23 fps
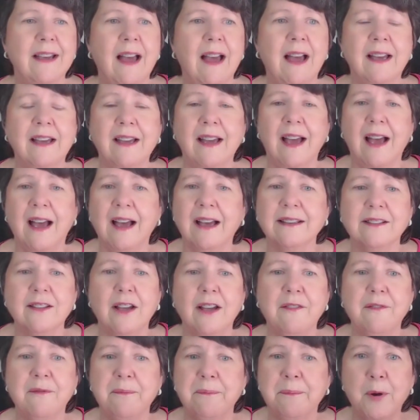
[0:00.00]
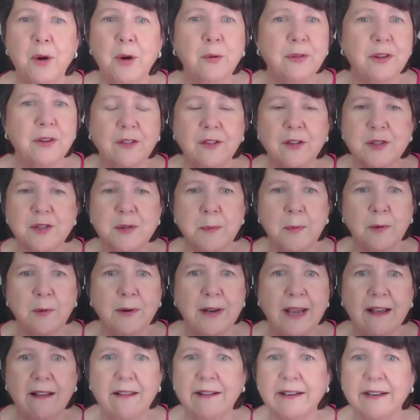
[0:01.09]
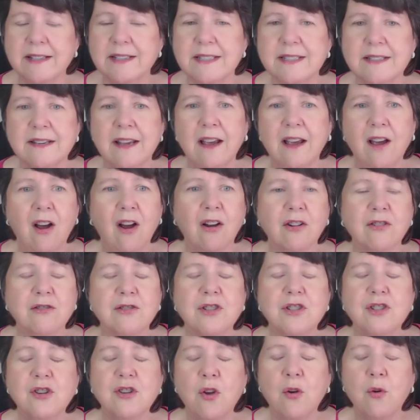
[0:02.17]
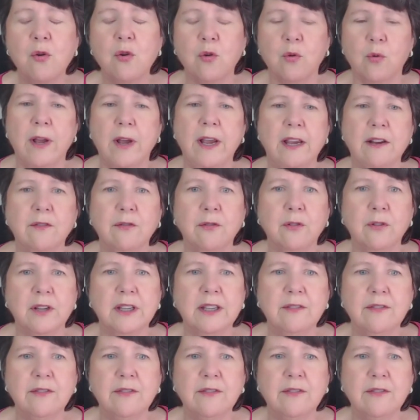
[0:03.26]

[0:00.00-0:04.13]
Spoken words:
I love both of those modalities, are so great for